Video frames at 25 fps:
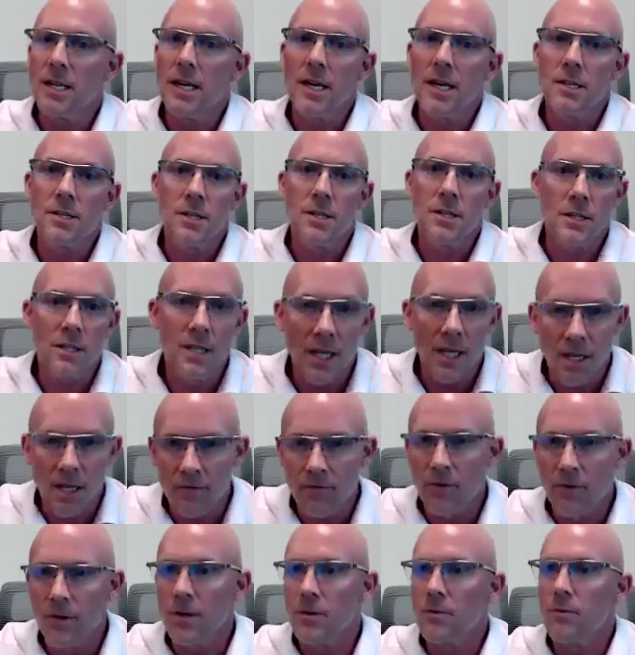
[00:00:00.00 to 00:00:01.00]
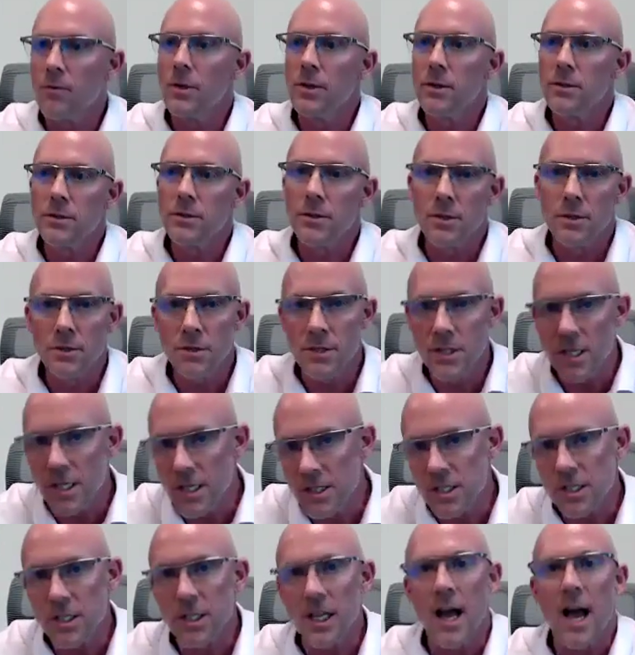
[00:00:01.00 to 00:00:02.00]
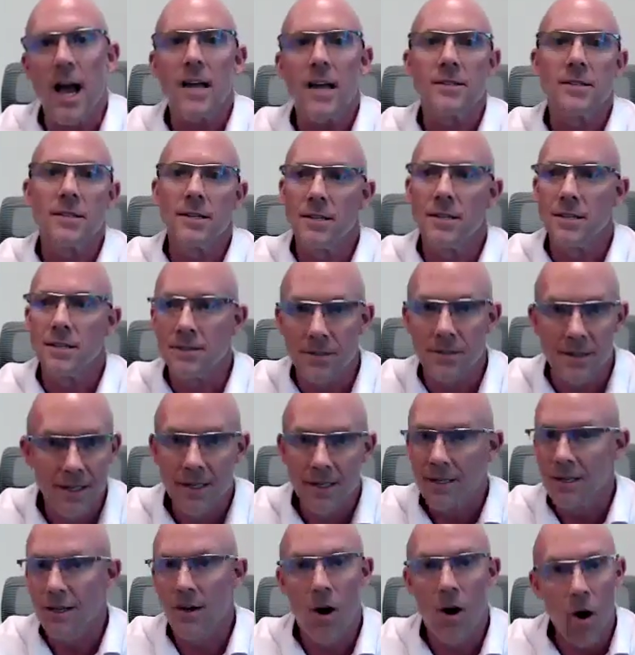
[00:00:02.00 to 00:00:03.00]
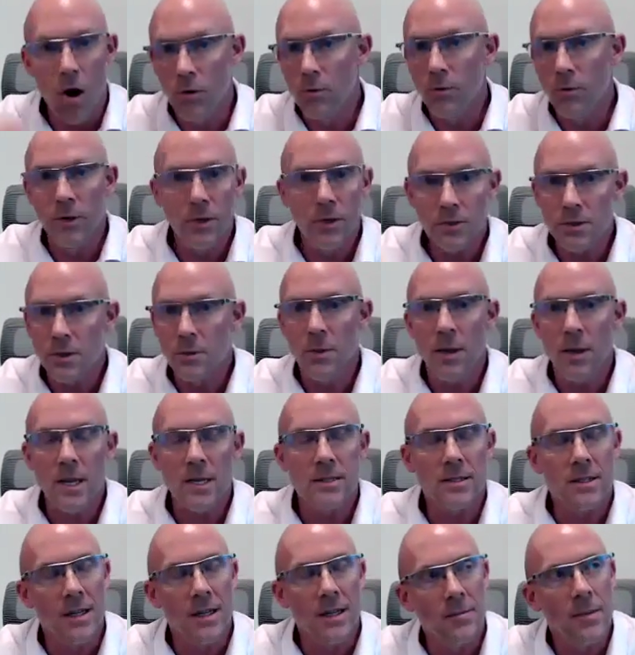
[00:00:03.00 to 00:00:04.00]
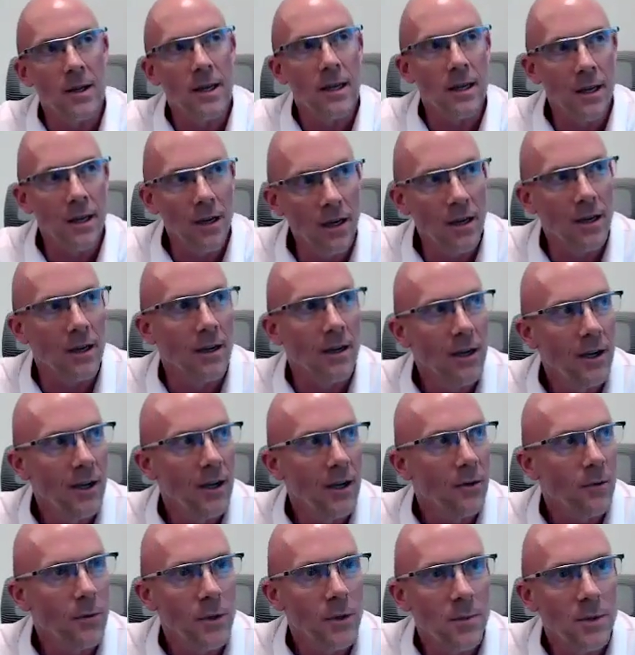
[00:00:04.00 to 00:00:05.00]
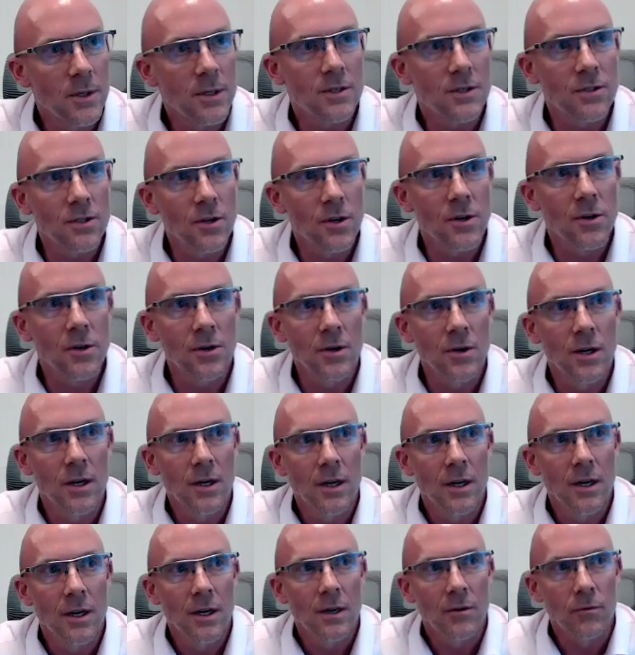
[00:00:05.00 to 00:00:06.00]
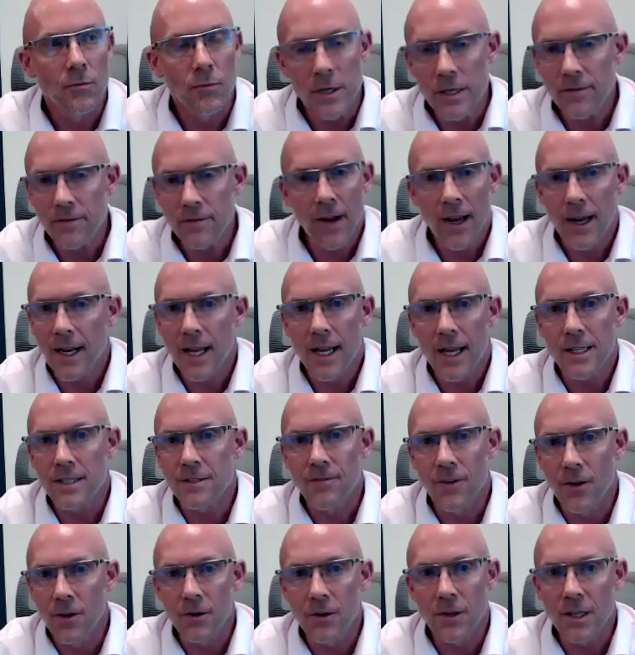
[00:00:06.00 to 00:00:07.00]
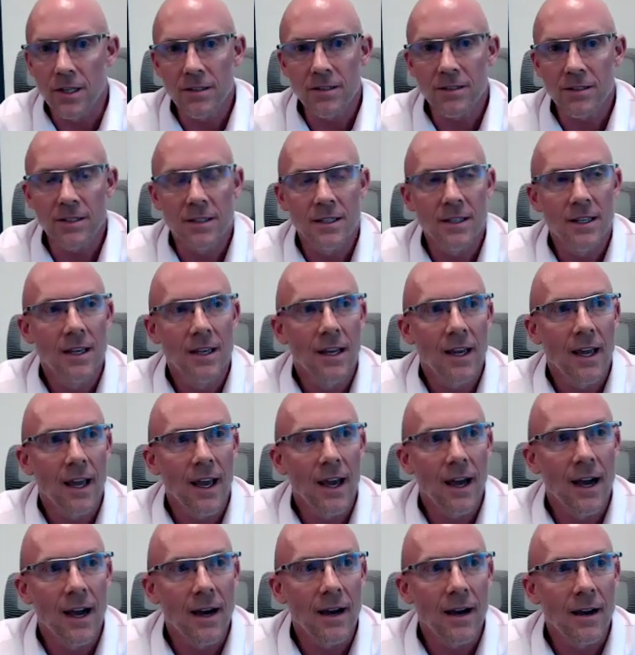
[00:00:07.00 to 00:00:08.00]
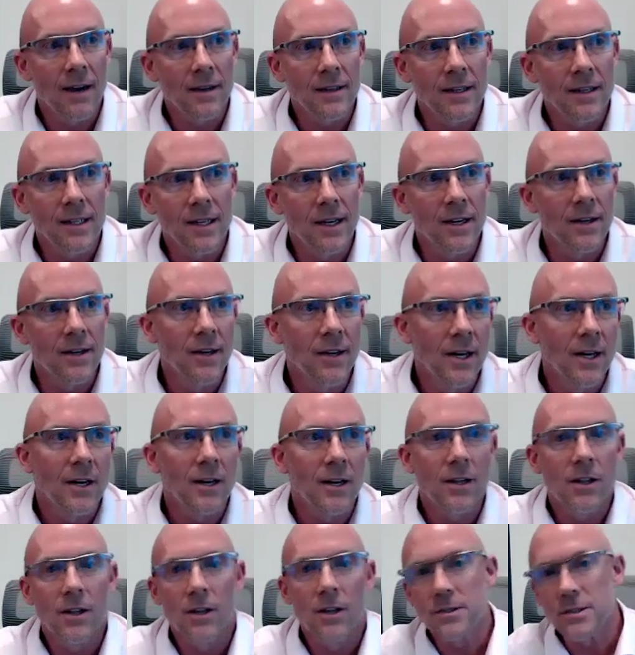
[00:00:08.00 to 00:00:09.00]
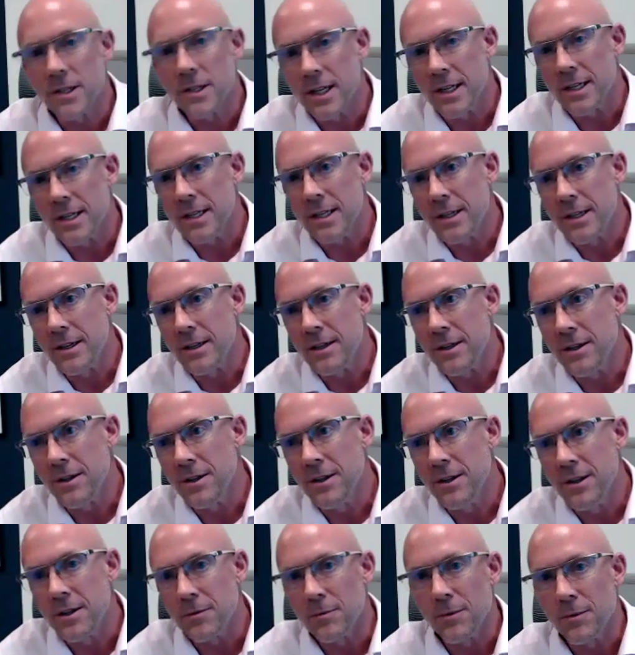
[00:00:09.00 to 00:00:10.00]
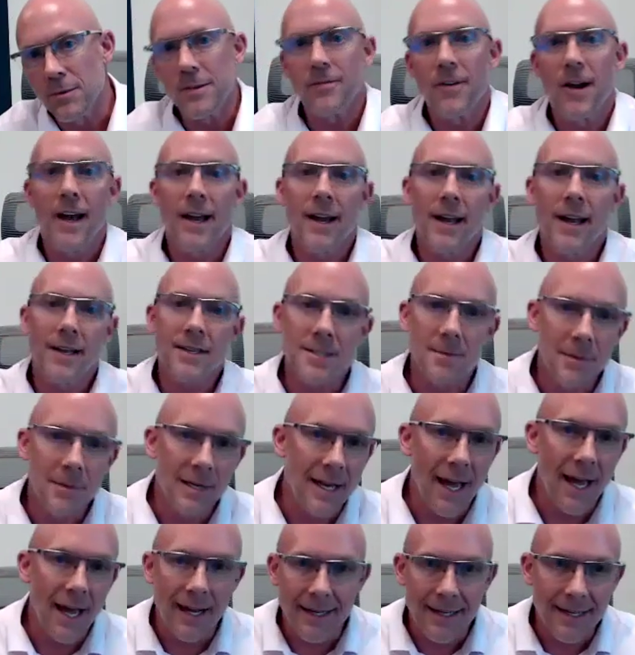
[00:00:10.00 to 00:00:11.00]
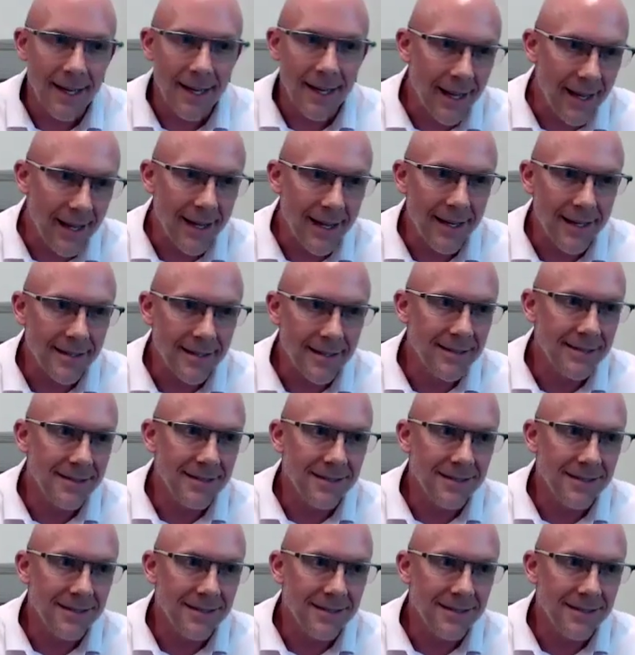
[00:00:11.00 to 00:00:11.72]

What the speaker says: agent, get in front of realtors, teach classes, all realtor based. And I'm like, we've been so refinance focused, close on a deal, refinance them in 90 days,